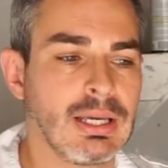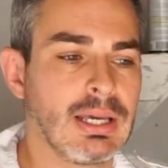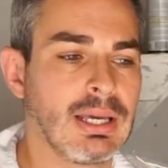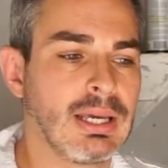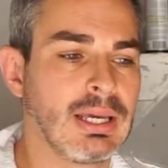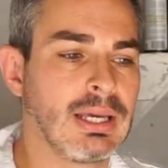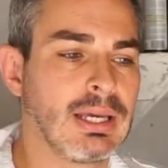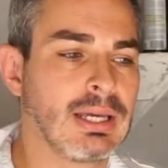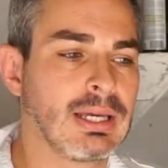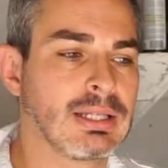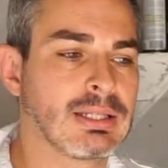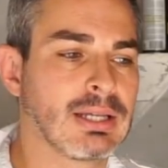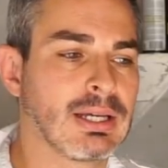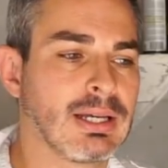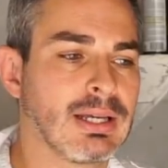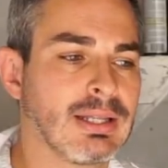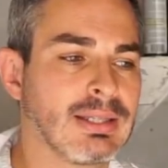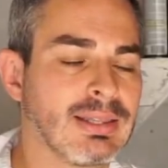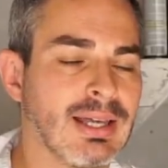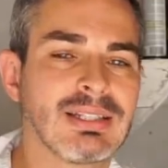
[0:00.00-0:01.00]
And
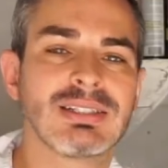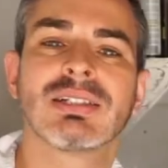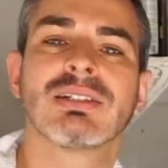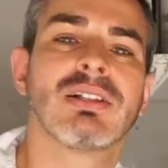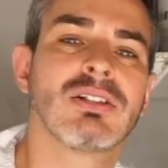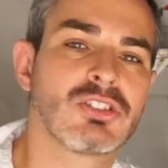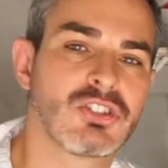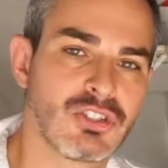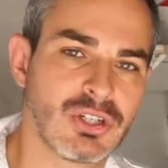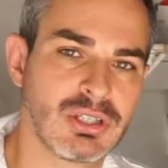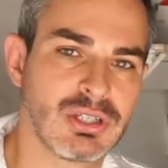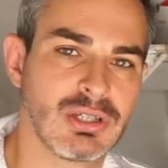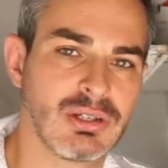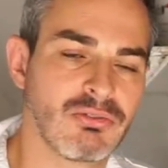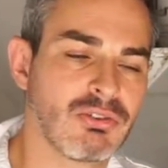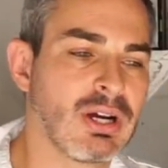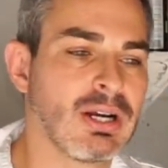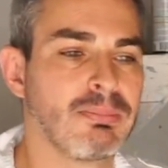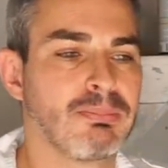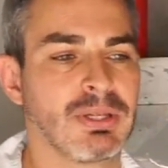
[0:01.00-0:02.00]
uh, that's a little tricky,
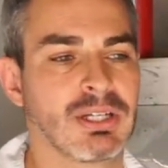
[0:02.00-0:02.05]
right?